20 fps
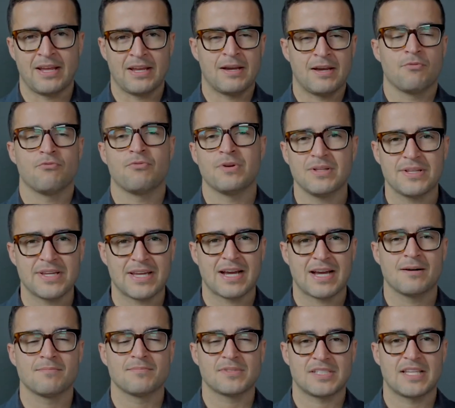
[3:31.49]
And it really
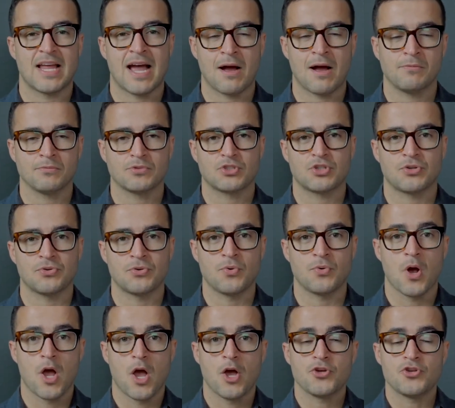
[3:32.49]
comes down
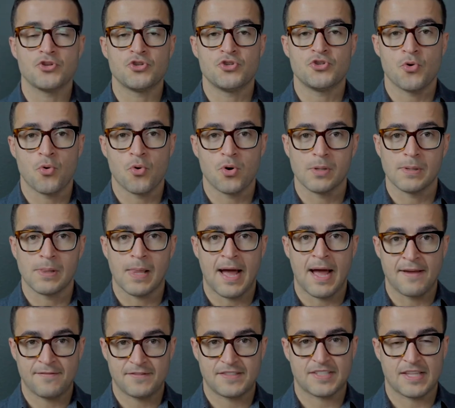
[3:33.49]
to your
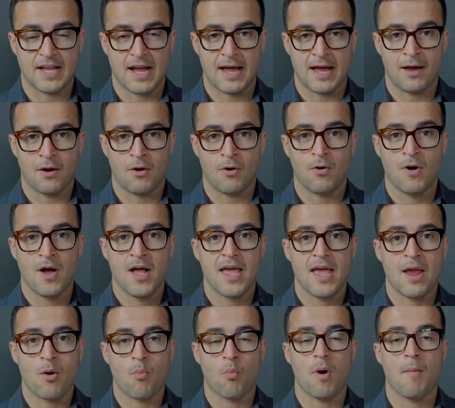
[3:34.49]
lifestyle
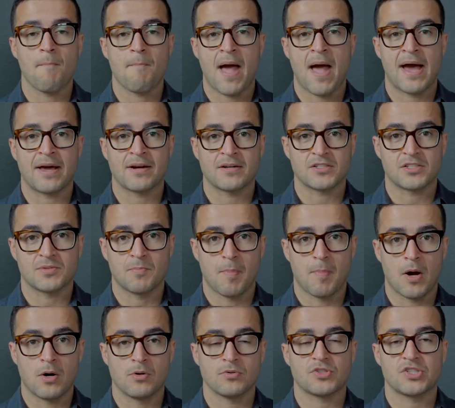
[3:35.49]
and what matters
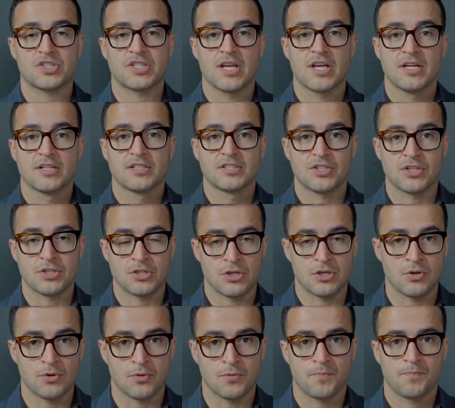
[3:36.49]
most to
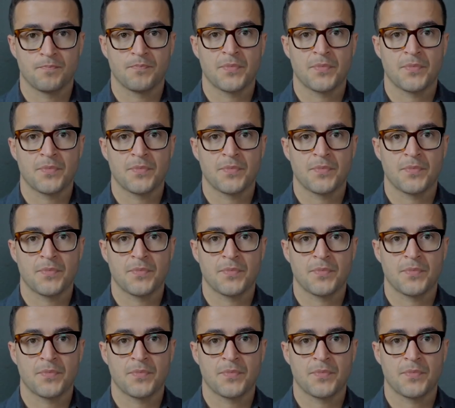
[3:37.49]
you.